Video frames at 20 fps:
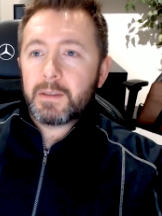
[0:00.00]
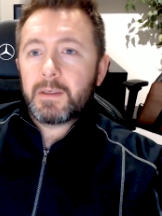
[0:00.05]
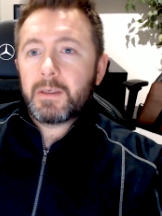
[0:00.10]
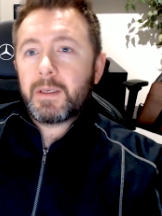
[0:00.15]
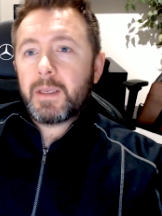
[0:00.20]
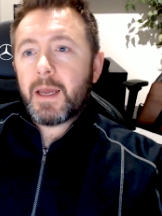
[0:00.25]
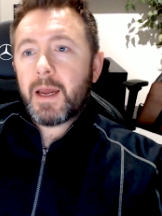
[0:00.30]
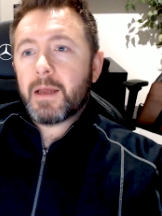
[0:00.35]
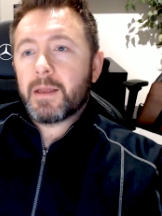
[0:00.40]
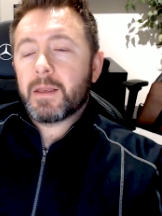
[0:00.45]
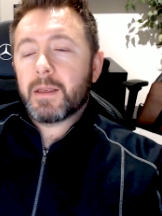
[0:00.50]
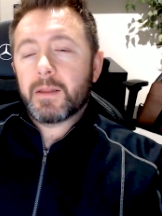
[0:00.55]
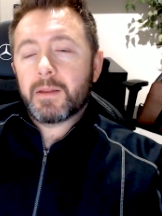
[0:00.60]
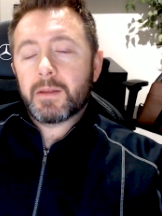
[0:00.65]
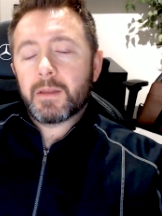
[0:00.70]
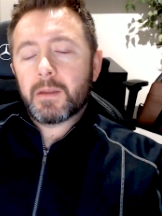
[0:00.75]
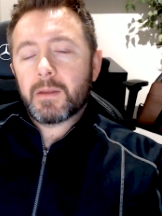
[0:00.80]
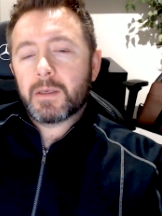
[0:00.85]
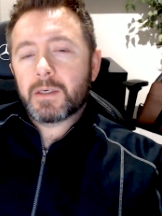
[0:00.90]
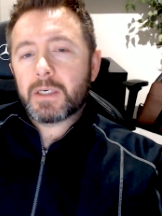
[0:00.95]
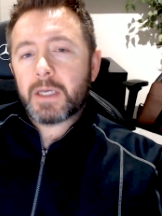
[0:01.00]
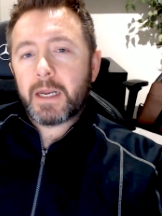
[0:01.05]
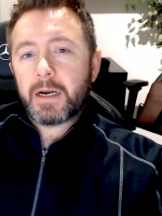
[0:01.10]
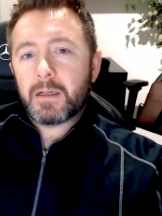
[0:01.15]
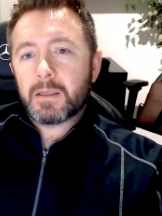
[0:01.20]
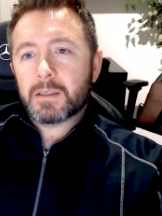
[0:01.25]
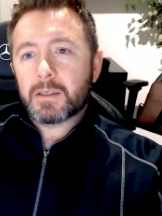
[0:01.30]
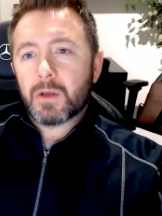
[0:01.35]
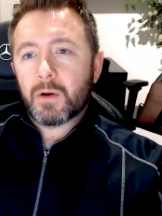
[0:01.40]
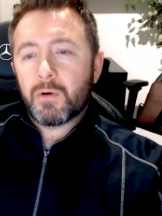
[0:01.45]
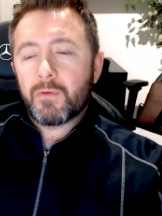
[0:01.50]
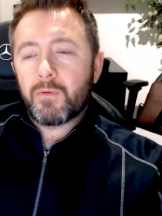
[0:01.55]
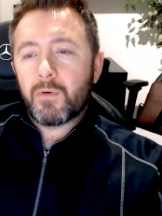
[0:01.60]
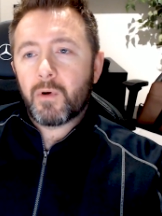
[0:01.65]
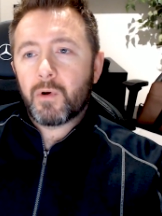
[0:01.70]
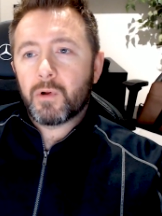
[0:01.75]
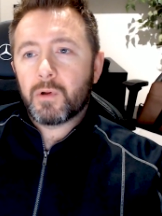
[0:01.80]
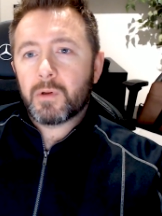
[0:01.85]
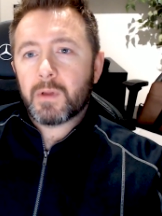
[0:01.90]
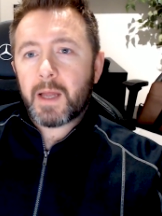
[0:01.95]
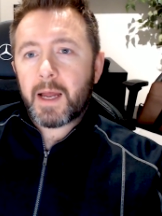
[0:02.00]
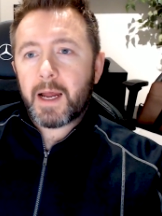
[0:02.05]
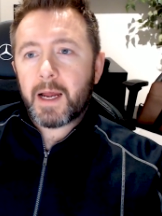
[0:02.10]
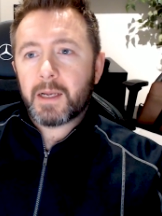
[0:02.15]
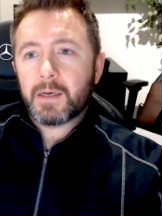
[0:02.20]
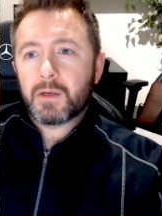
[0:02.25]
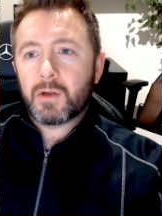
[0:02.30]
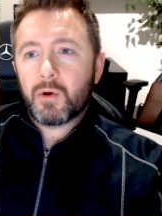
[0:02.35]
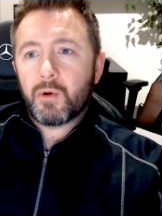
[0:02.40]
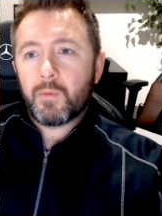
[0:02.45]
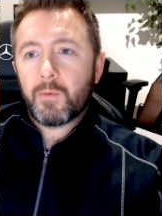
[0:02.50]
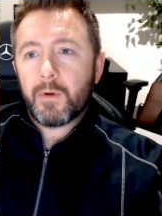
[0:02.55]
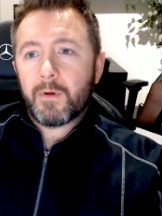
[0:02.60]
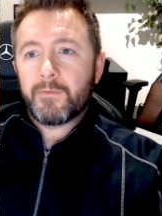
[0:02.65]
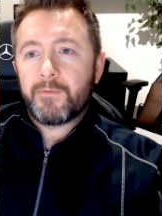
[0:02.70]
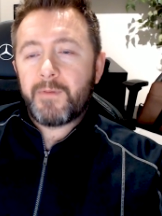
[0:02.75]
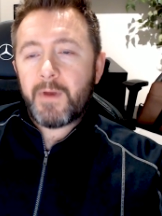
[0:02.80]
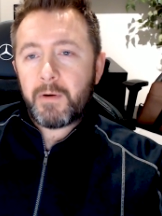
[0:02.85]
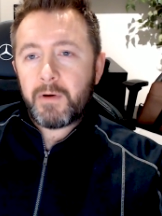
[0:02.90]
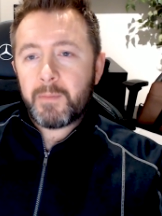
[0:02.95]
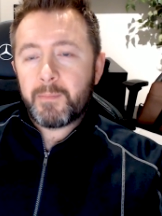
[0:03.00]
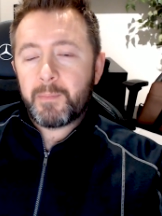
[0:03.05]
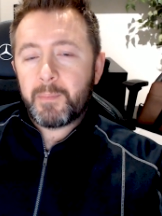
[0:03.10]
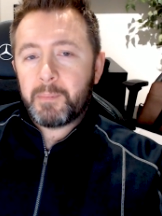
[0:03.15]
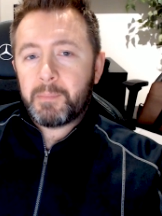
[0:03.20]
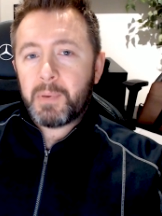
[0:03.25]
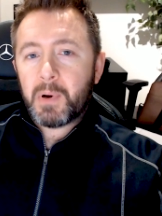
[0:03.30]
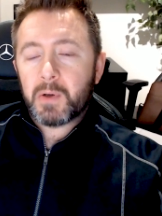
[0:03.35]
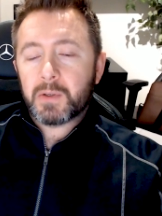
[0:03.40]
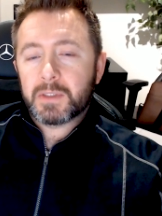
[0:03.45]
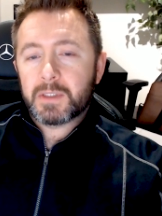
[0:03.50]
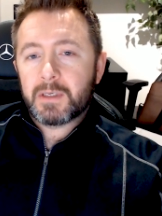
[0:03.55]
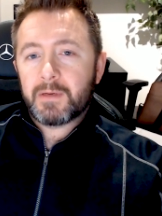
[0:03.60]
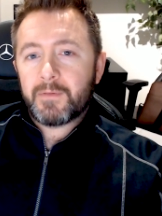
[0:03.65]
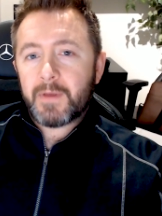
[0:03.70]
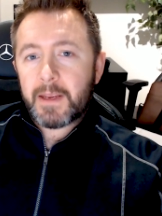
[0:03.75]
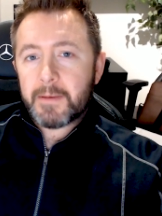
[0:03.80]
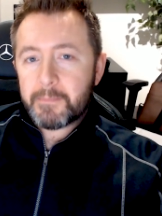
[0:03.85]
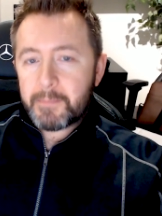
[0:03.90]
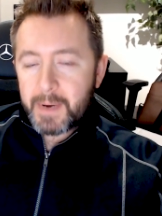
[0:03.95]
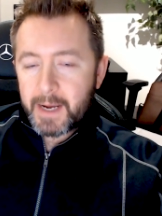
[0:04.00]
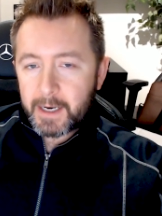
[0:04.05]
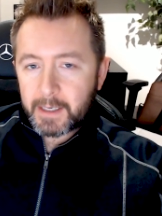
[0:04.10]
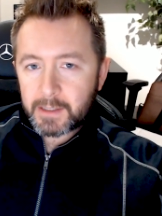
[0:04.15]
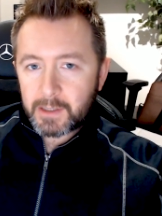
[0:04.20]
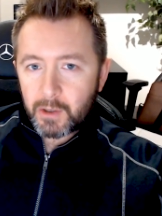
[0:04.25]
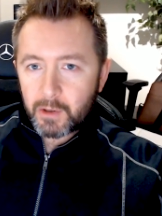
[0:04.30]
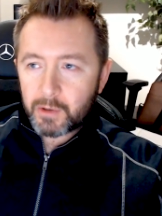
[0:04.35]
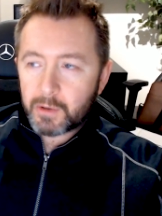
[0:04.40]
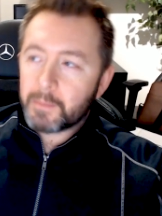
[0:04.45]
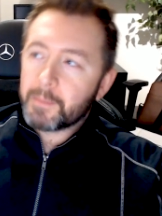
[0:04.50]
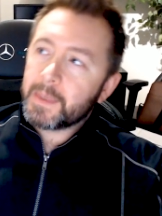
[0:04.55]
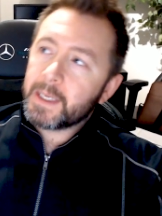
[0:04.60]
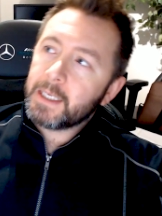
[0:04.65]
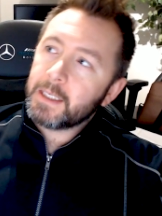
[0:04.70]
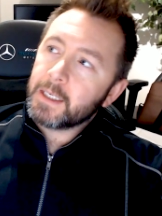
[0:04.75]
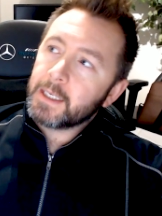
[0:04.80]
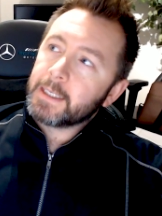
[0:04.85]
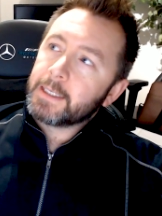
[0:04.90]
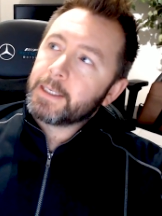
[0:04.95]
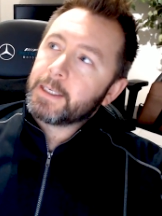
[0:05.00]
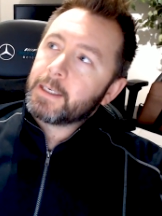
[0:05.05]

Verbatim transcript: Yeah, the channel's overall had a very positive impact on me,